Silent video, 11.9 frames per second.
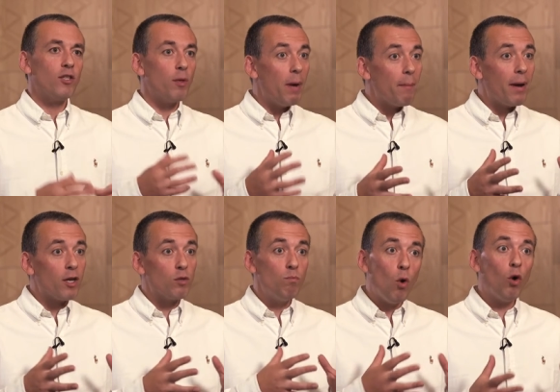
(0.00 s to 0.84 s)
To make matters
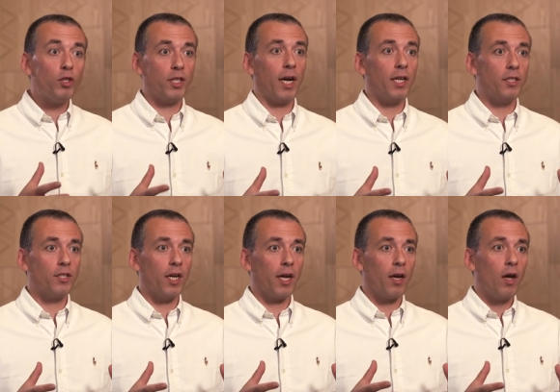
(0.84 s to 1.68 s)
more
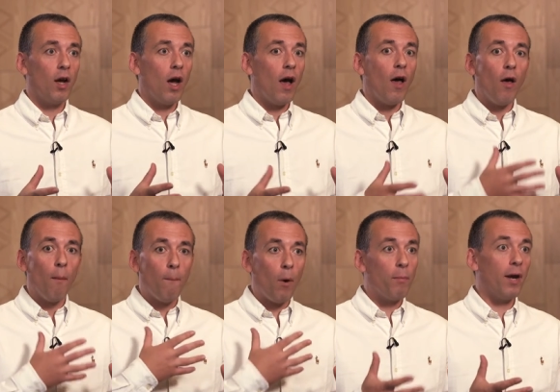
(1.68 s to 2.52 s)
challenging,
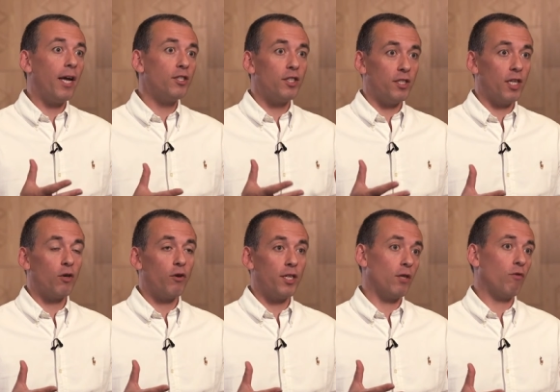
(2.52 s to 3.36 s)
population is
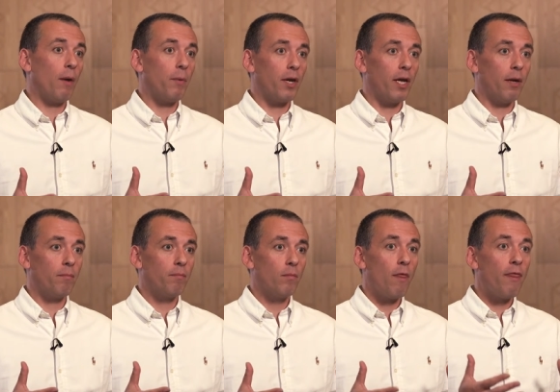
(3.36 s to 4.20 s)
increasing rapidly.
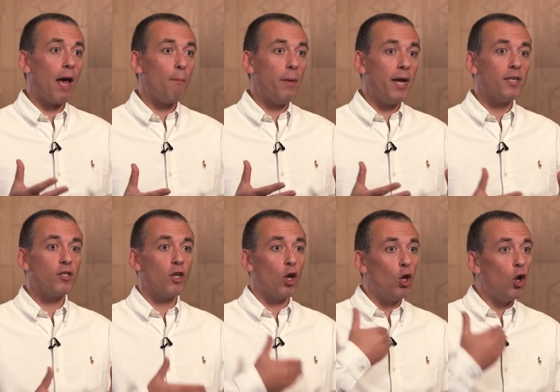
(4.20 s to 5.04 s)
That means
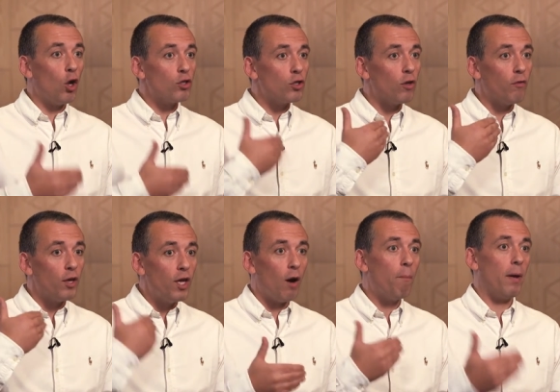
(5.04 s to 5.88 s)
that lots of
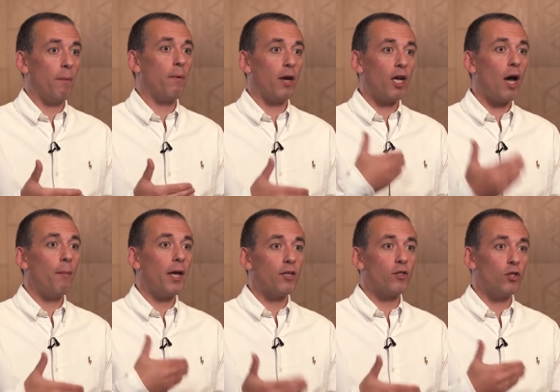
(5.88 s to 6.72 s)
young people are
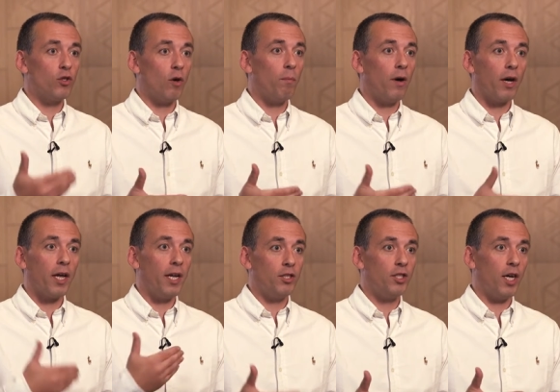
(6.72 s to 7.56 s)
coming into the job market
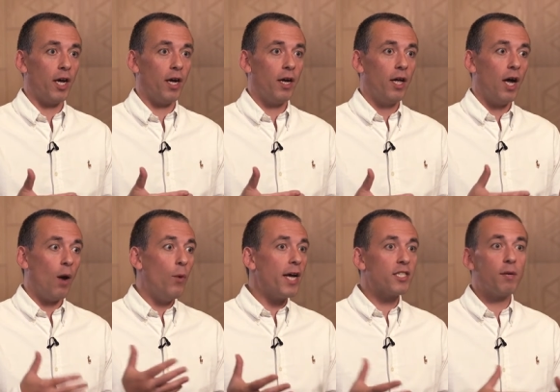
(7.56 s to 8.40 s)
each year, and
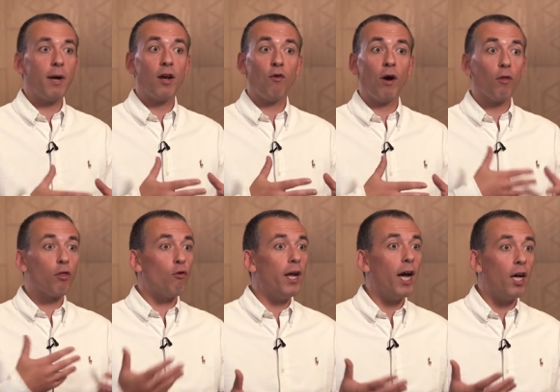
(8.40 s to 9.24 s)
we estimate around
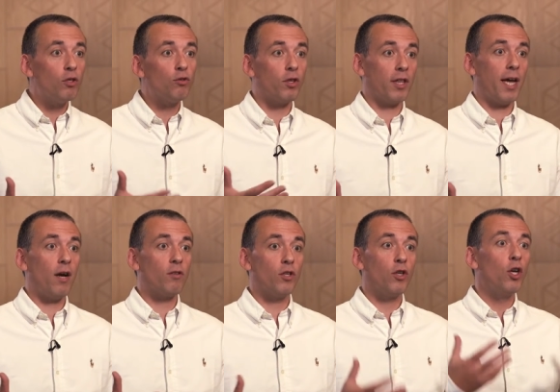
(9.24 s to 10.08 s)

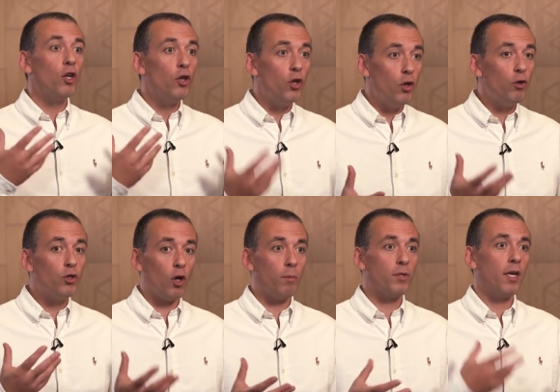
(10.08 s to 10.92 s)
300,000 new
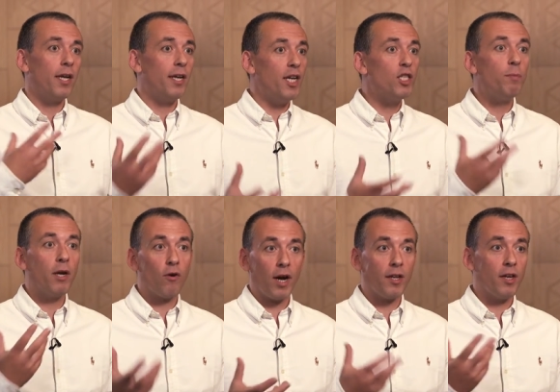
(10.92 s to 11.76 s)
jobs need to be
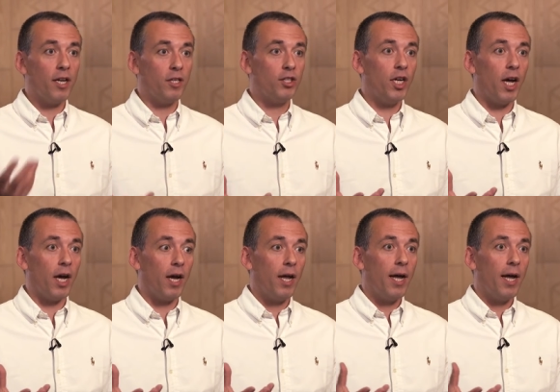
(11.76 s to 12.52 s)
created each year,